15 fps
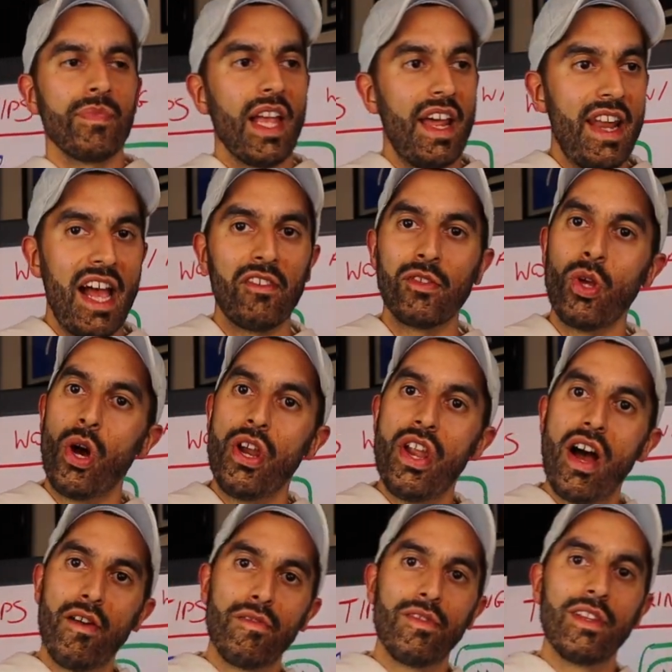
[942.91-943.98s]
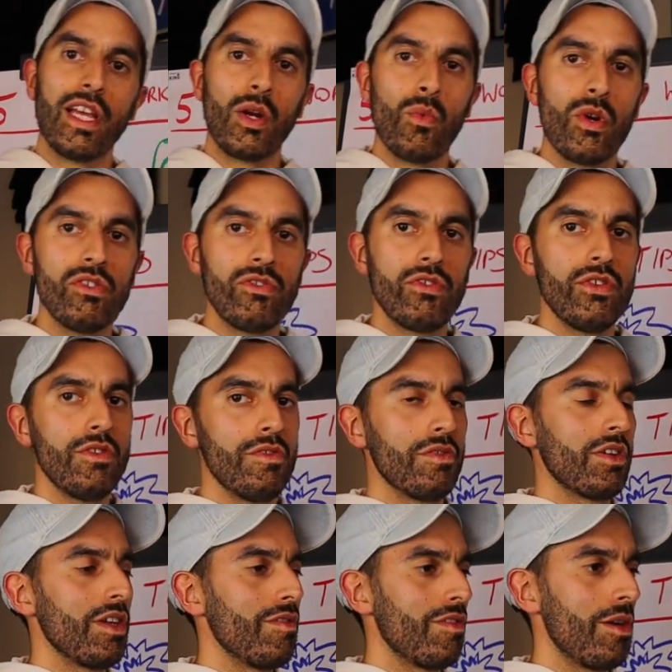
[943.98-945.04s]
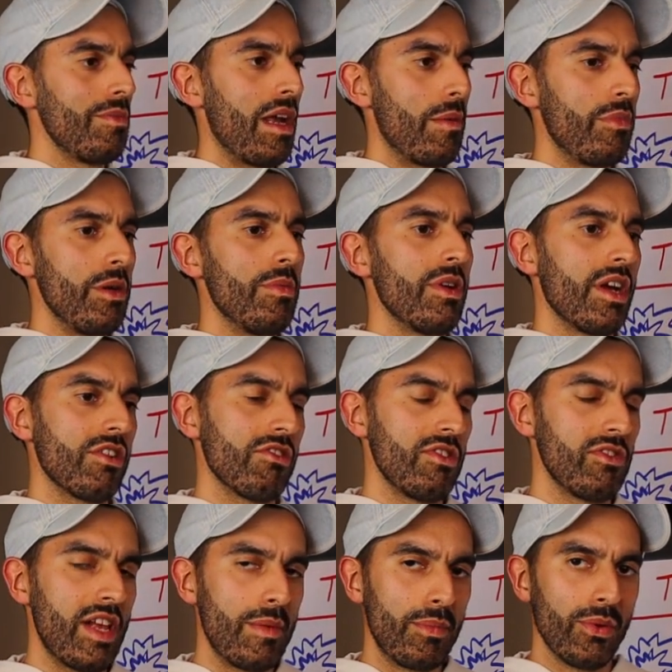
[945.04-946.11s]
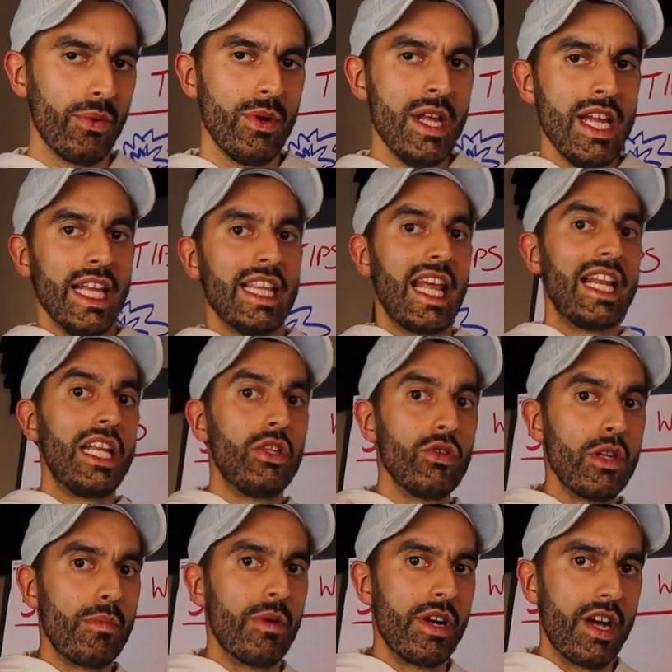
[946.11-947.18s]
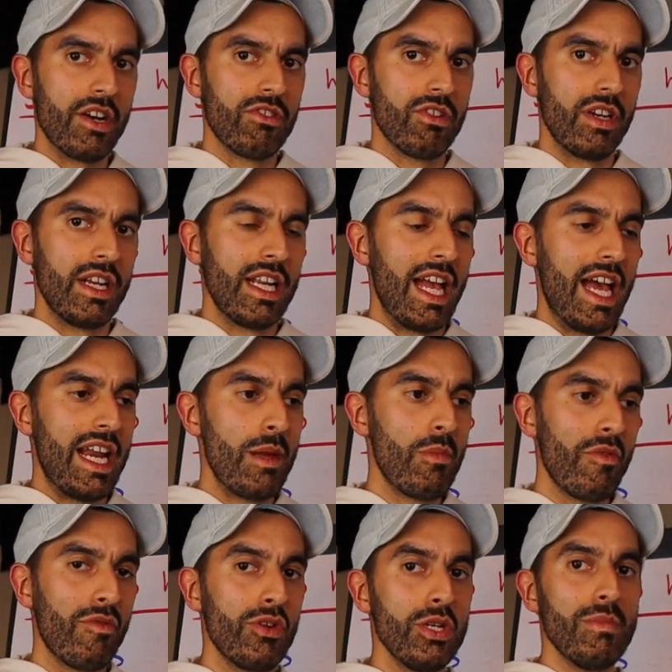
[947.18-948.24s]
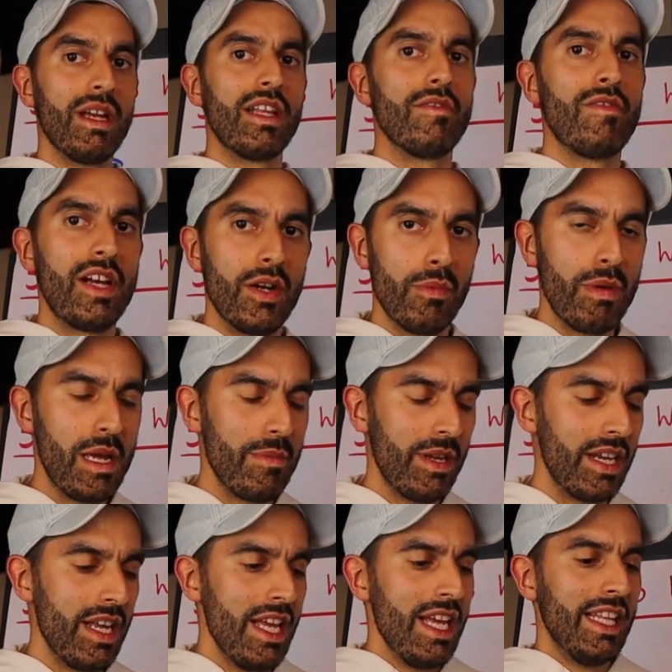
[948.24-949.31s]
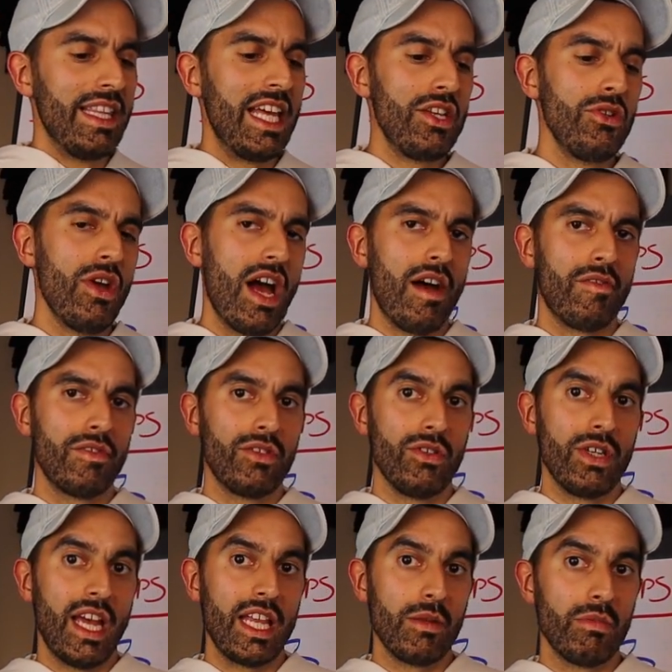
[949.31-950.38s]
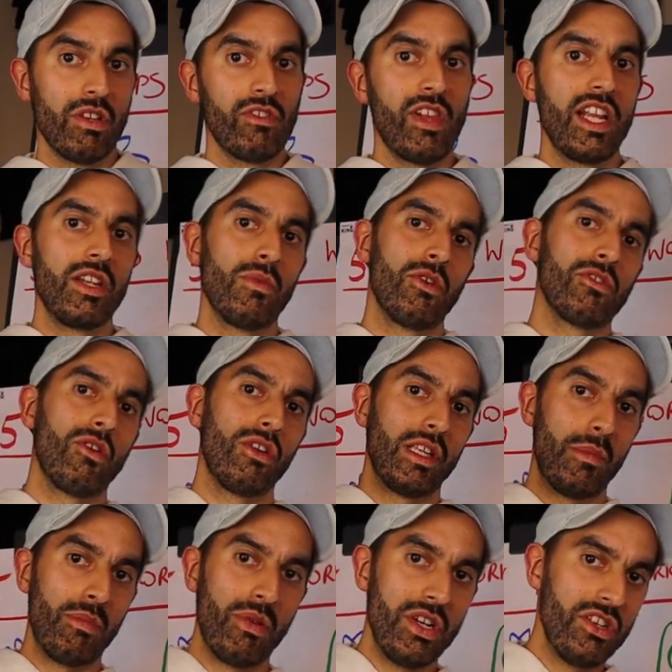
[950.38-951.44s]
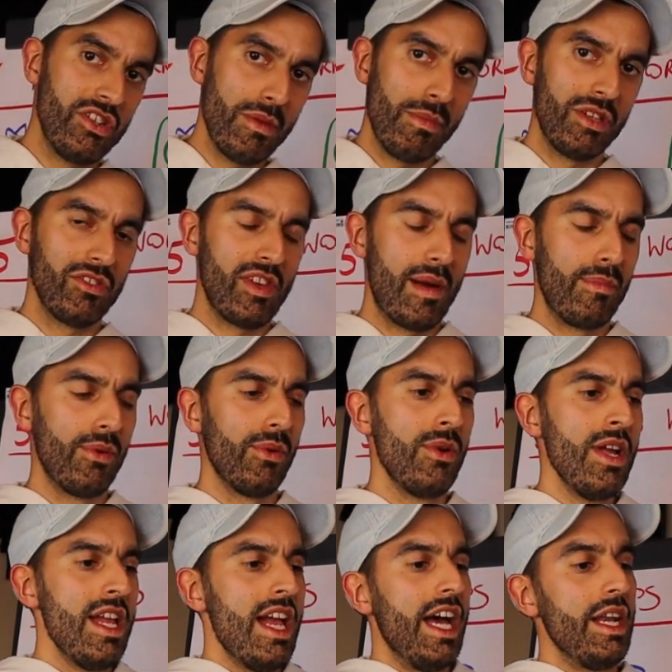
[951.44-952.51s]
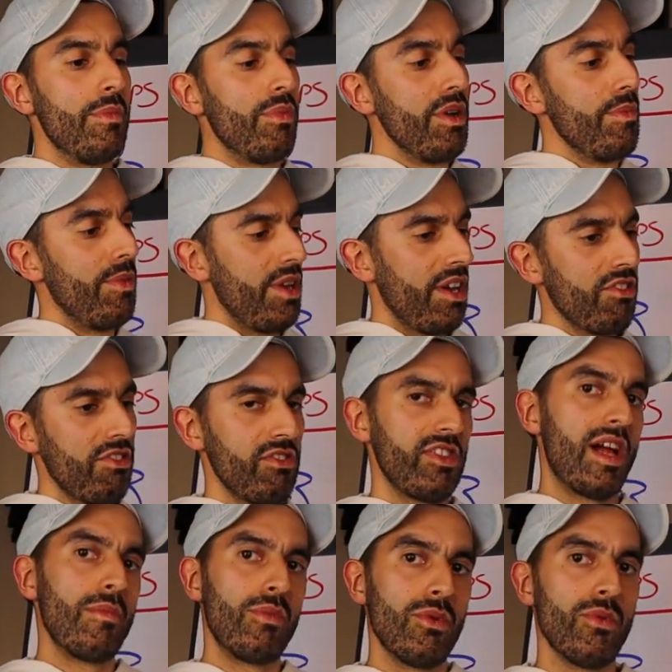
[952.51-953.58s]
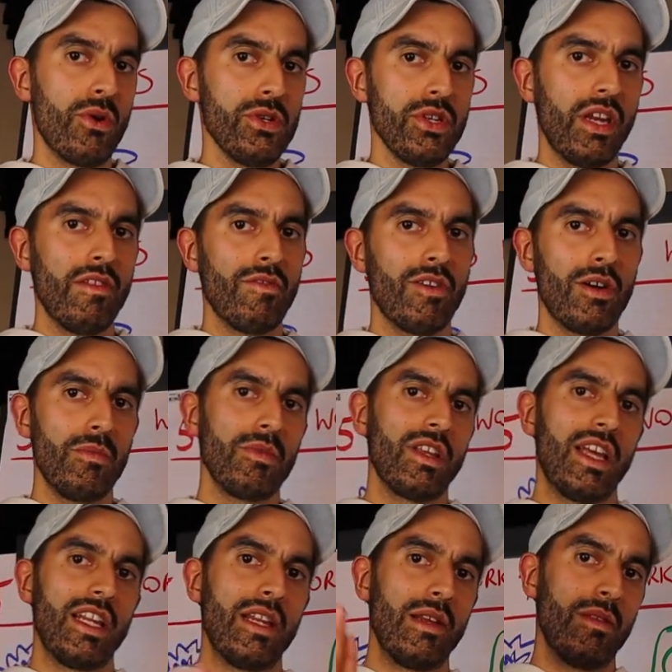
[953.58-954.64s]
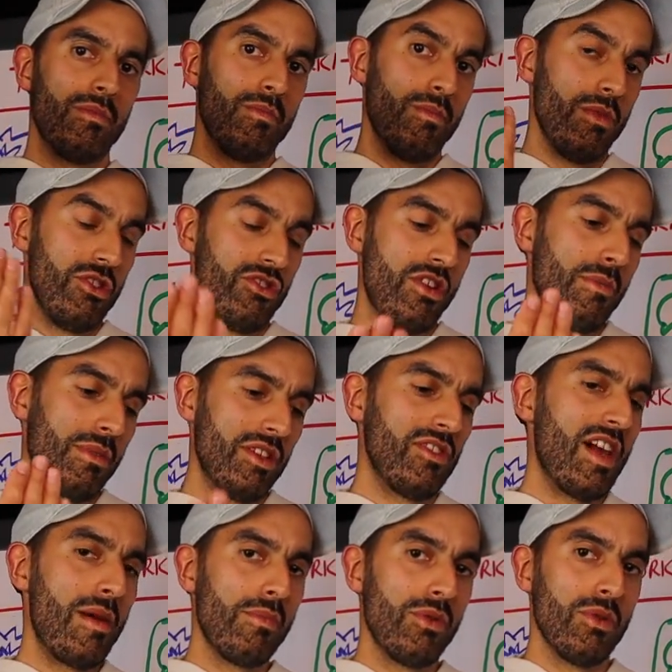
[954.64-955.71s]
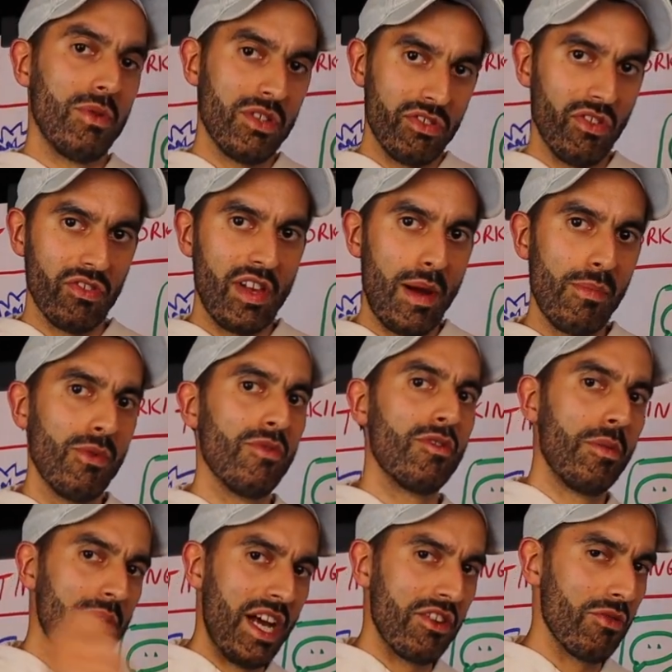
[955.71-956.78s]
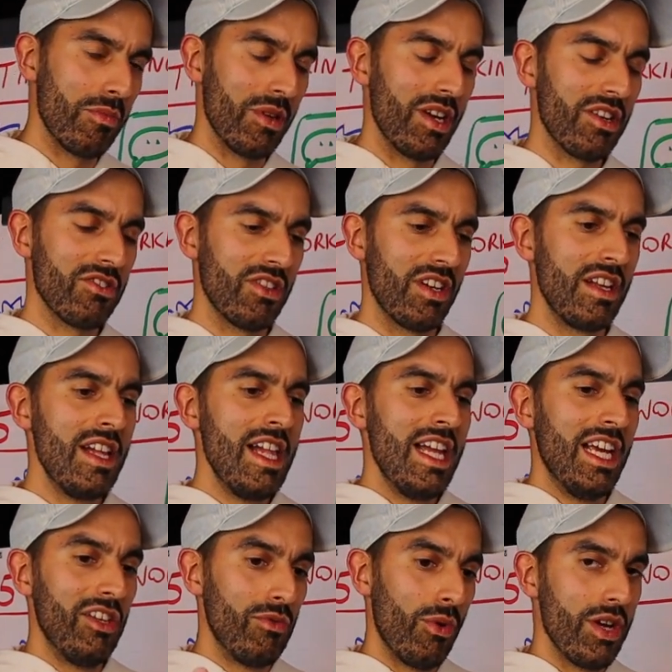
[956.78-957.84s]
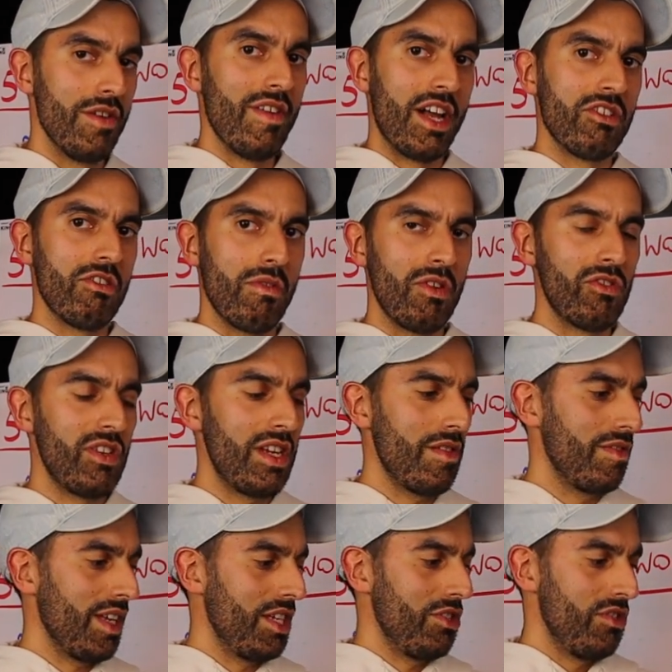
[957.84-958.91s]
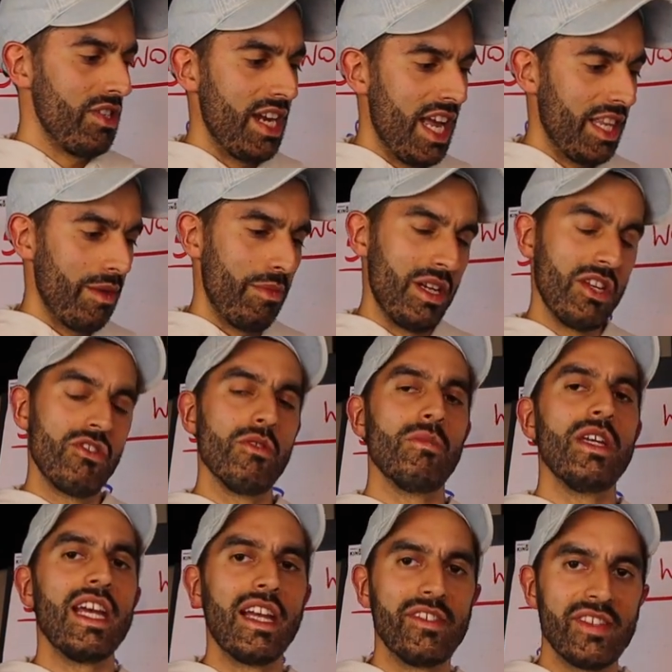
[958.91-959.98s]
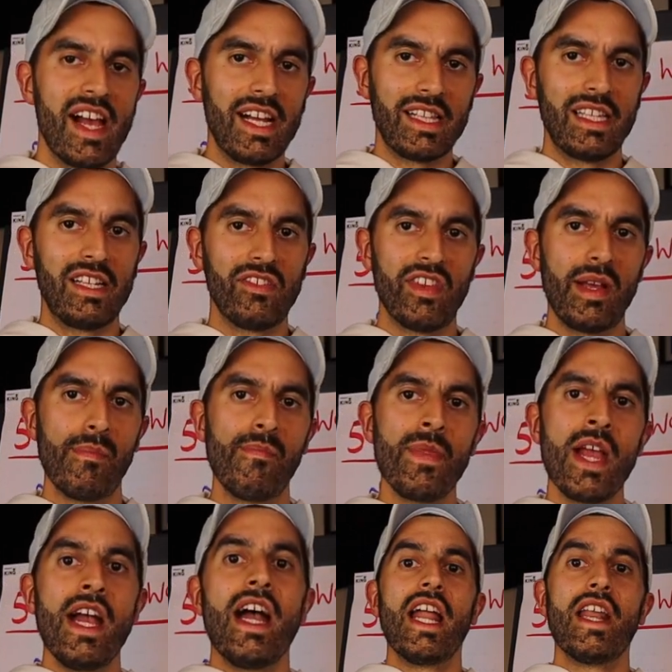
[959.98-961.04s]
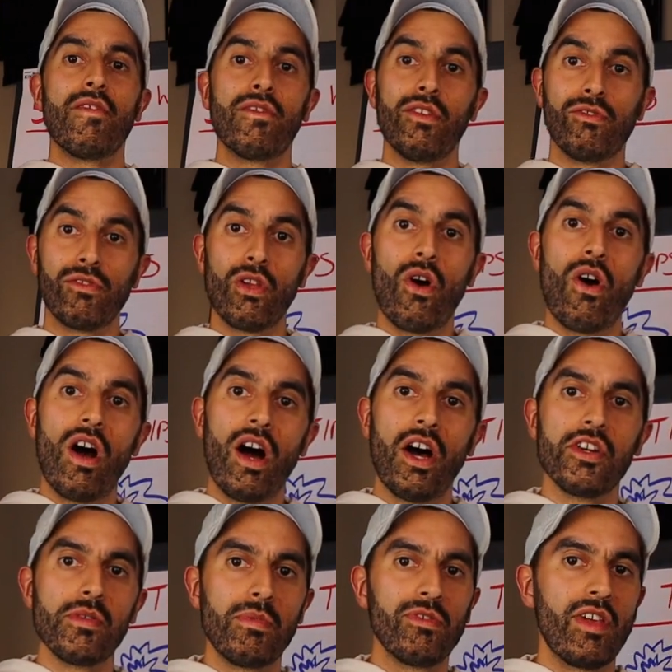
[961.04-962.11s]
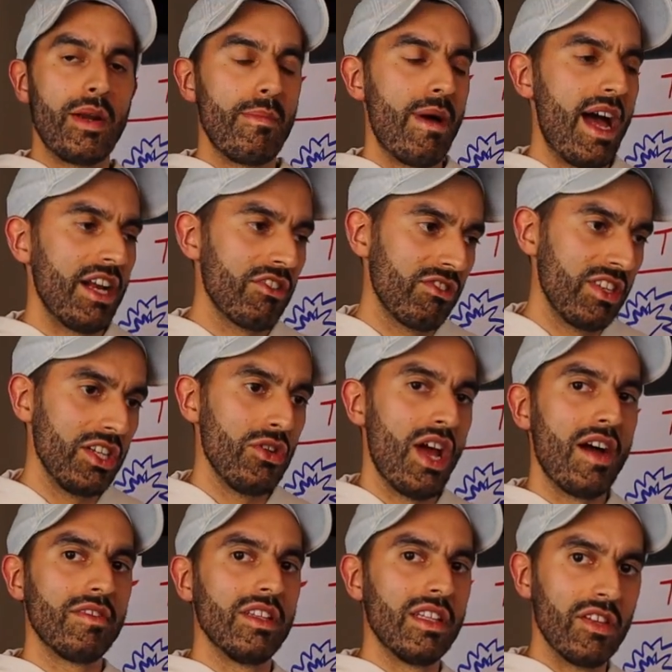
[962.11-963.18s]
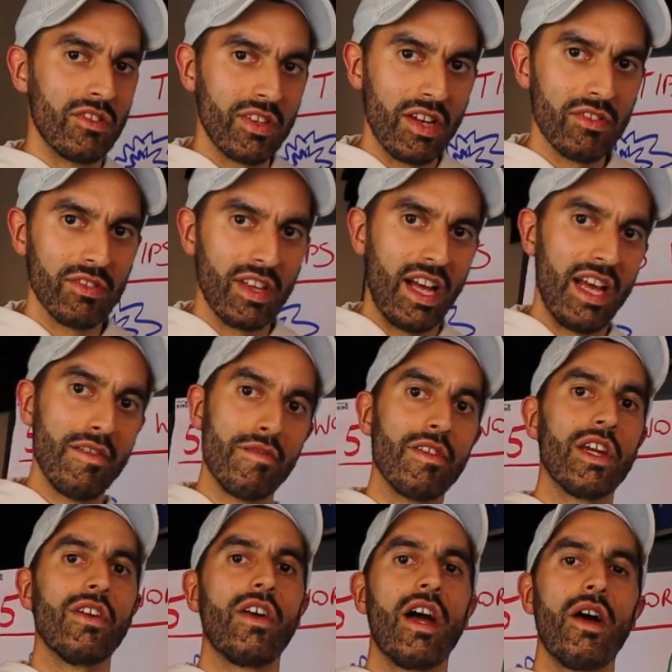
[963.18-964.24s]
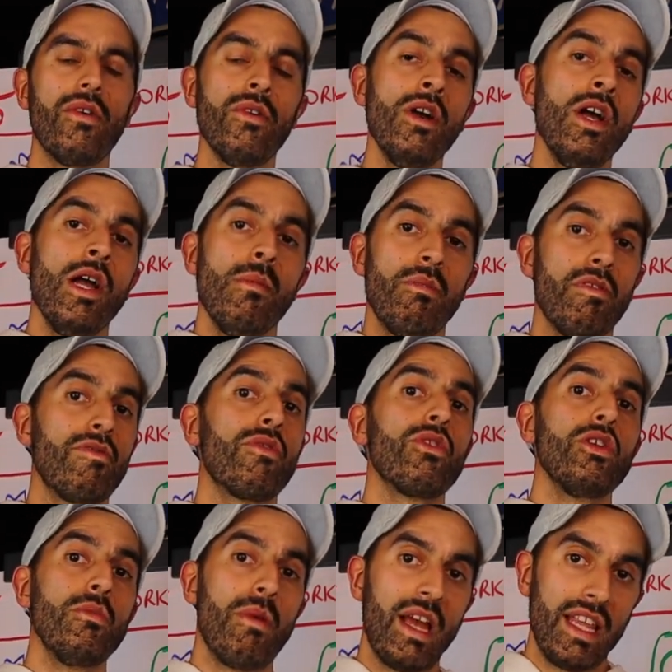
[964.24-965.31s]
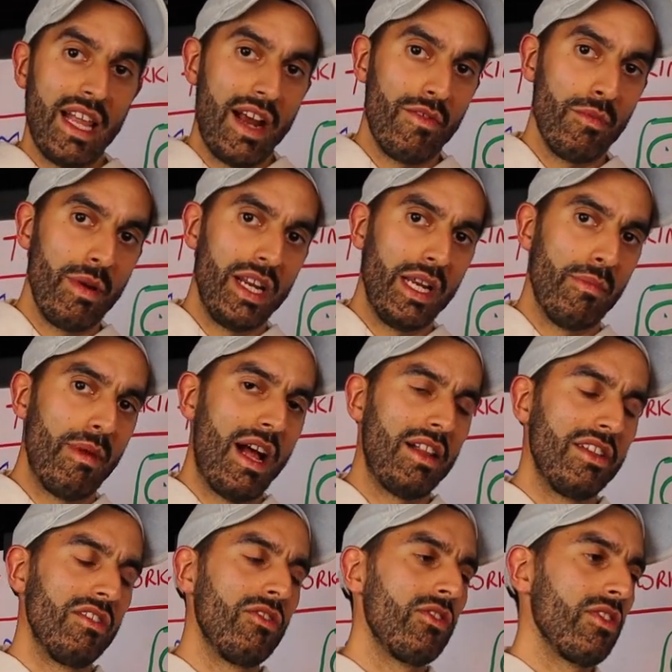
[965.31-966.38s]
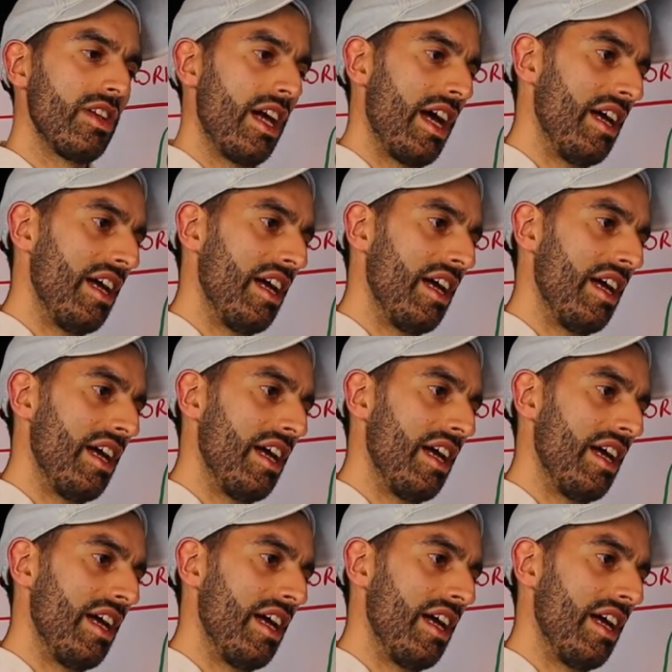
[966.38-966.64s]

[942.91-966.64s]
And that's not enough. Like once you've confirmed that pre-production sample, then they do the production, and then before you make the final payment, then you have to get them to send what's called a pre-shipment sample. And the pre-production sample, what you confirmed, and the shipment sample, which is a sample from the actual production, is what you've actually received, and you should get them, and they should be exactly the same. And if there's not a 100% match, then you have to discuss that and figure it out before you pay that remaining balance.